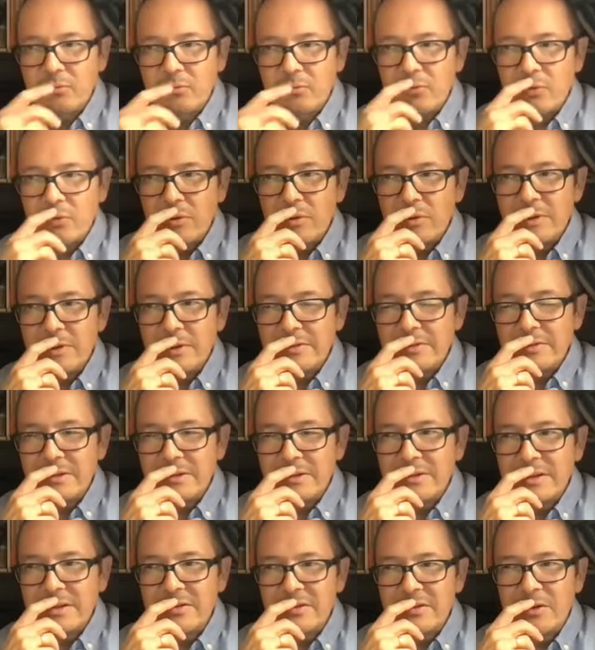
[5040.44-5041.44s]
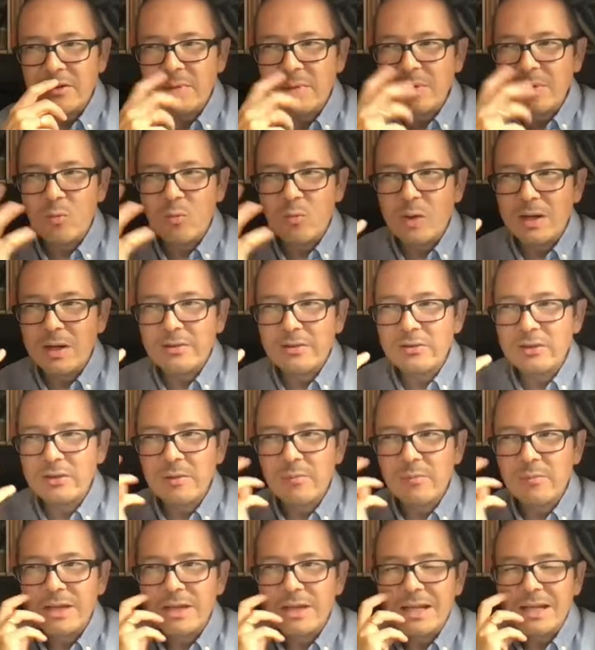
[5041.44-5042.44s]
draw on things. I remember one
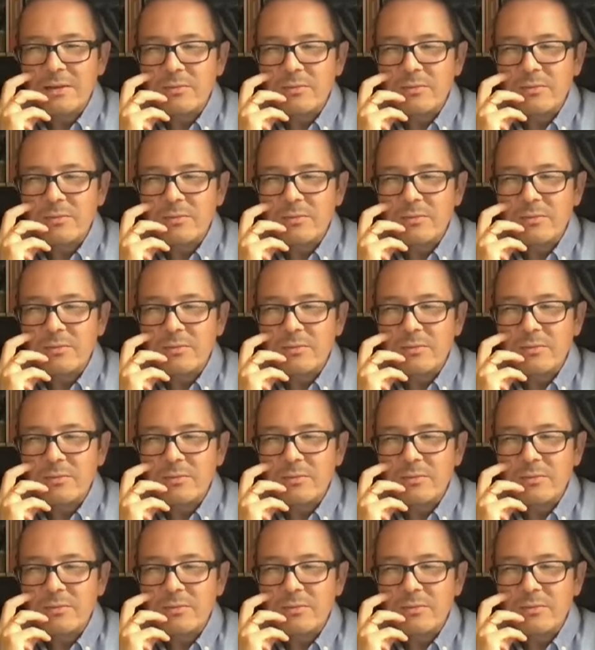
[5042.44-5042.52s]
time went